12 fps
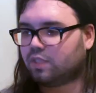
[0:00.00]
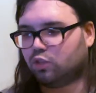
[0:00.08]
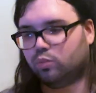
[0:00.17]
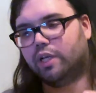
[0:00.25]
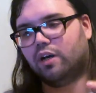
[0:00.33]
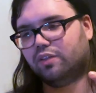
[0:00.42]

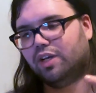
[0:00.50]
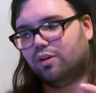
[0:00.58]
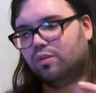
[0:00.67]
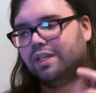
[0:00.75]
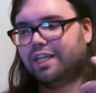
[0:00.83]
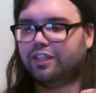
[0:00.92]
we all
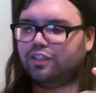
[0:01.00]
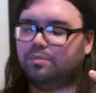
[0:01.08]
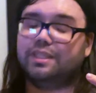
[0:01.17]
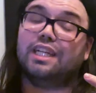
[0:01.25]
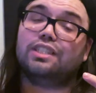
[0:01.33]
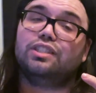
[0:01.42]
know, hearing
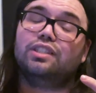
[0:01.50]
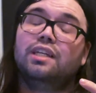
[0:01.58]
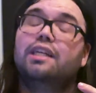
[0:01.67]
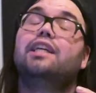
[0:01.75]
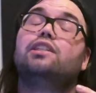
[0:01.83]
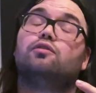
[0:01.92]
protection
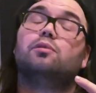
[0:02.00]
is for